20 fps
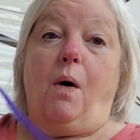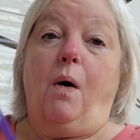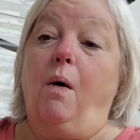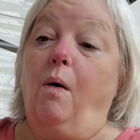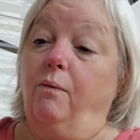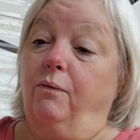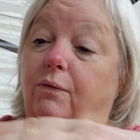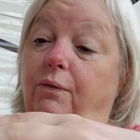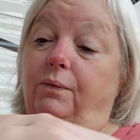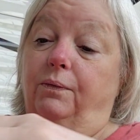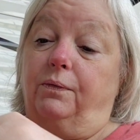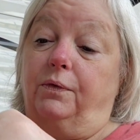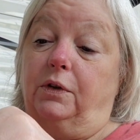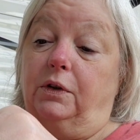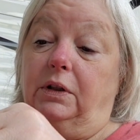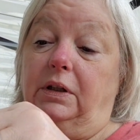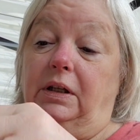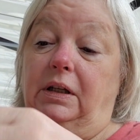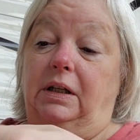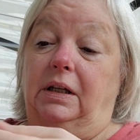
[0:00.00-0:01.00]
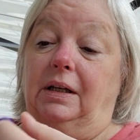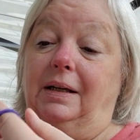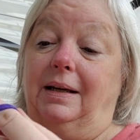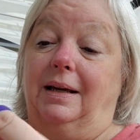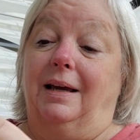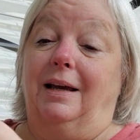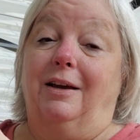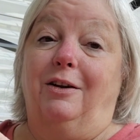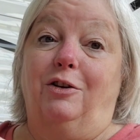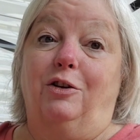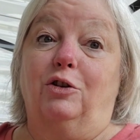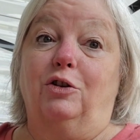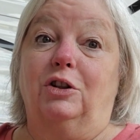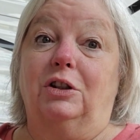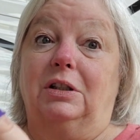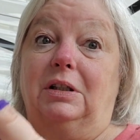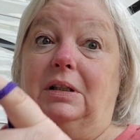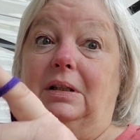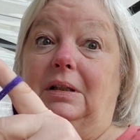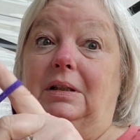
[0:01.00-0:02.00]
hopefully you'll
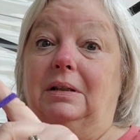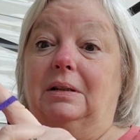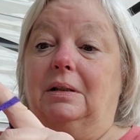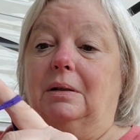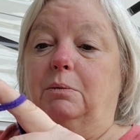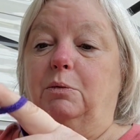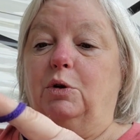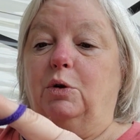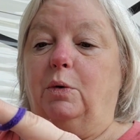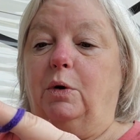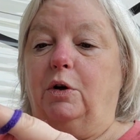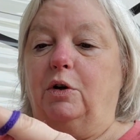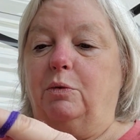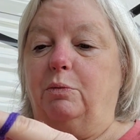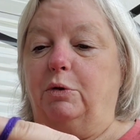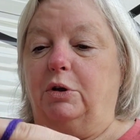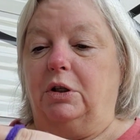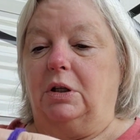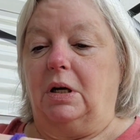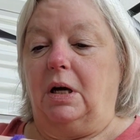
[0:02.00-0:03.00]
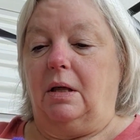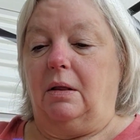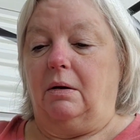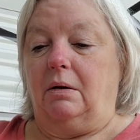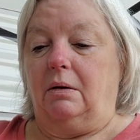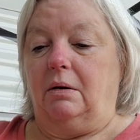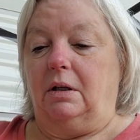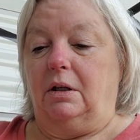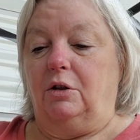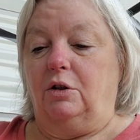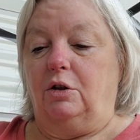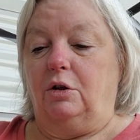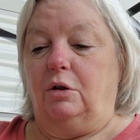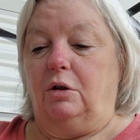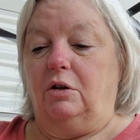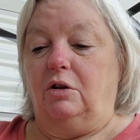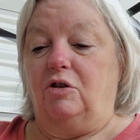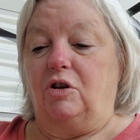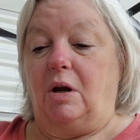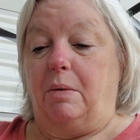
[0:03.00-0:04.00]
see some squares put together into
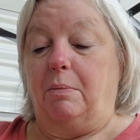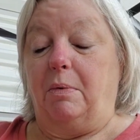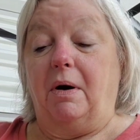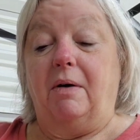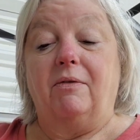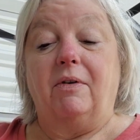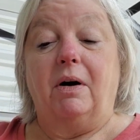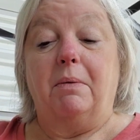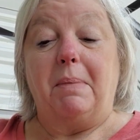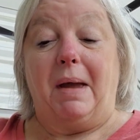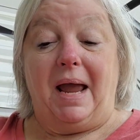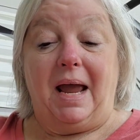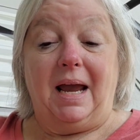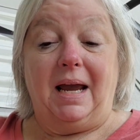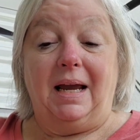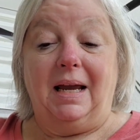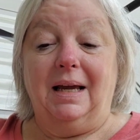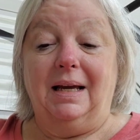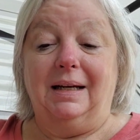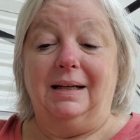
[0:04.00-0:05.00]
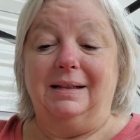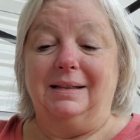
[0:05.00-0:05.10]
the shape of a bag,